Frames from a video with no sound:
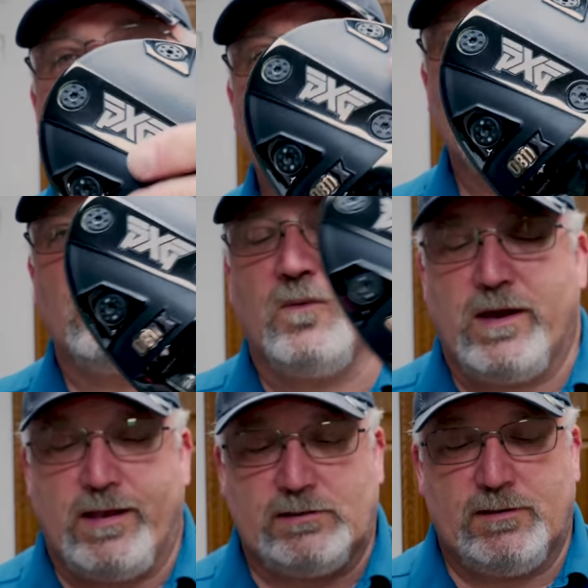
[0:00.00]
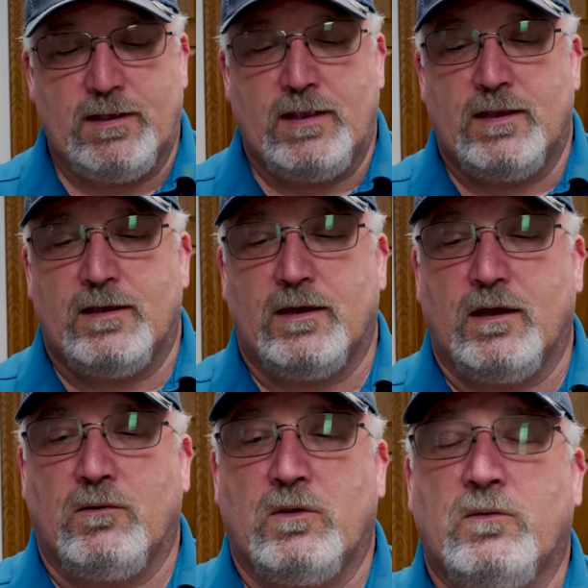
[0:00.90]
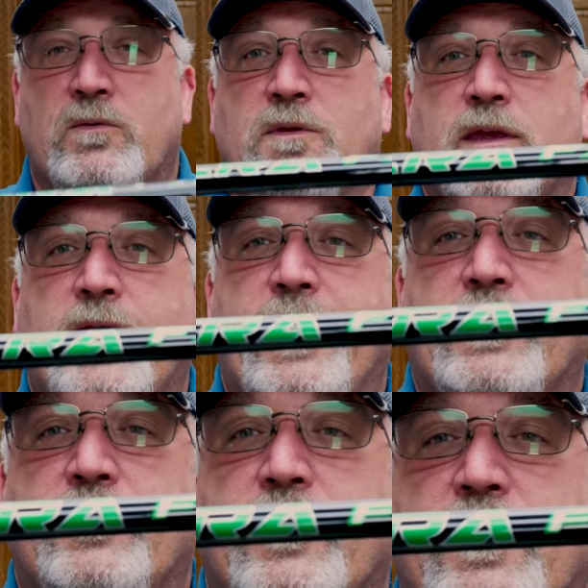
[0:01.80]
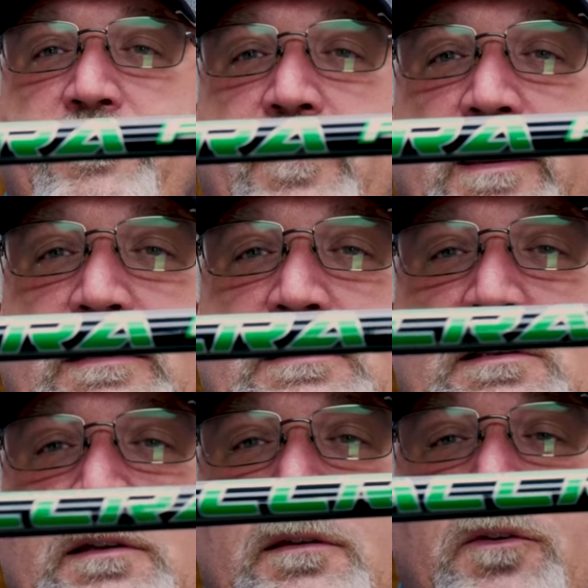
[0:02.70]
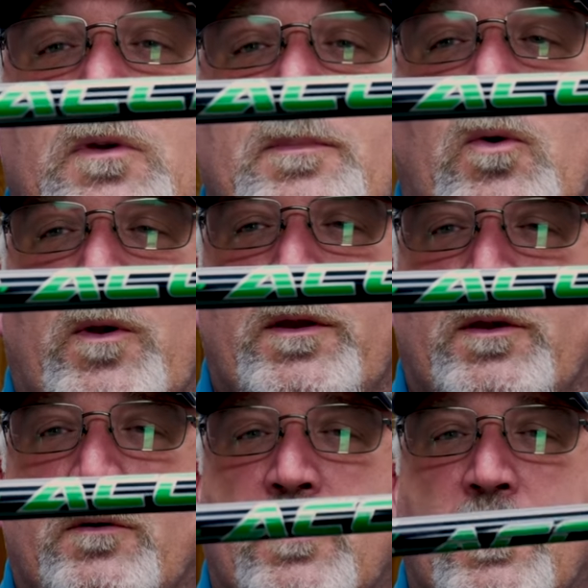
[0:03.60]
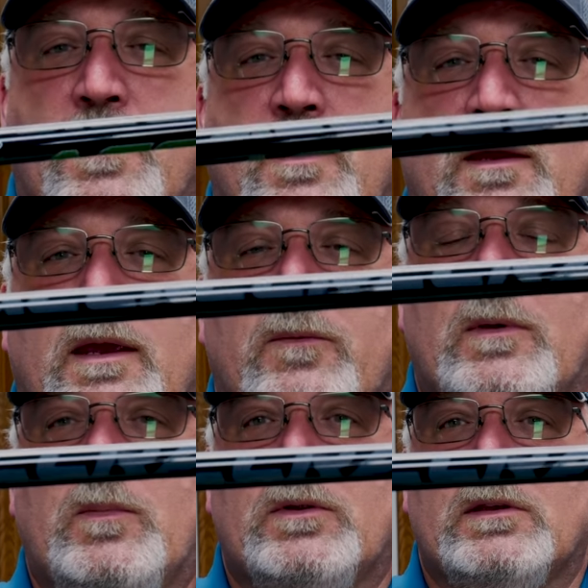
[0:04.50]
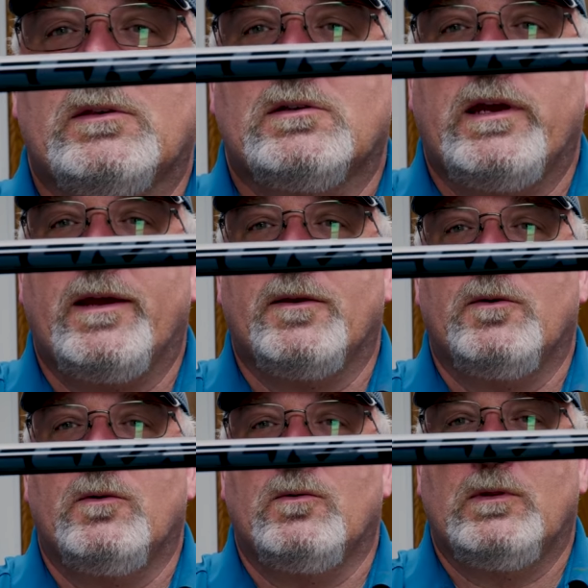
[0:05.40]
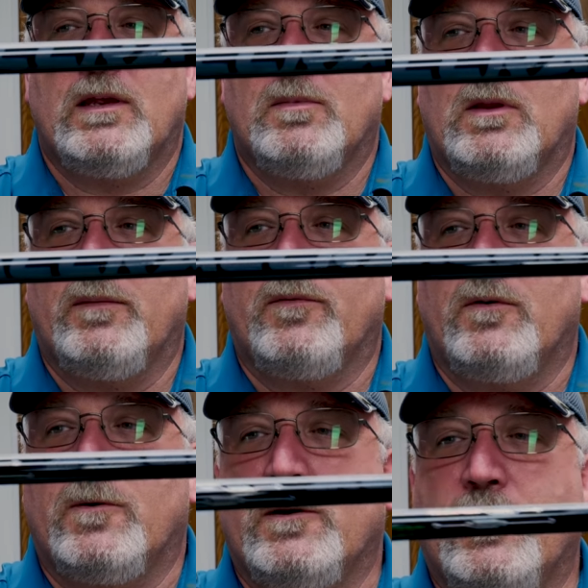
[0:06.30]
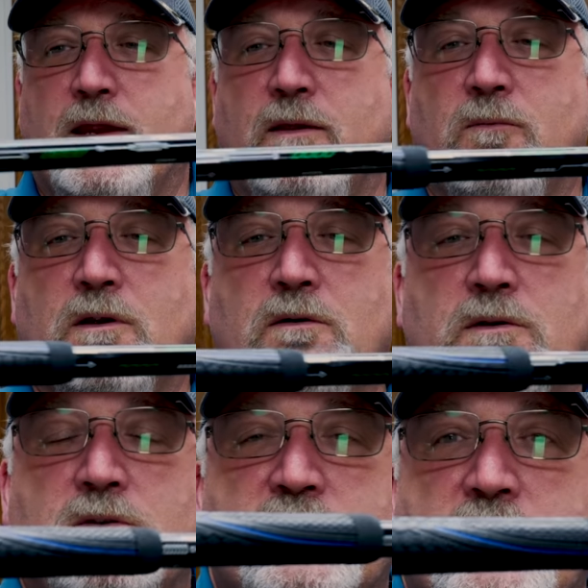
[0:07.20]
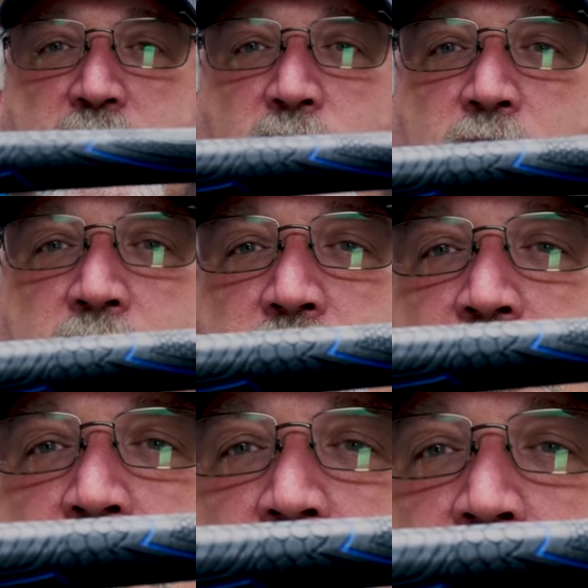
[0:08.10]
and gave him a little wax, we went with the Acra FX 3.0, and we put the shadow label up front, and we're using the Win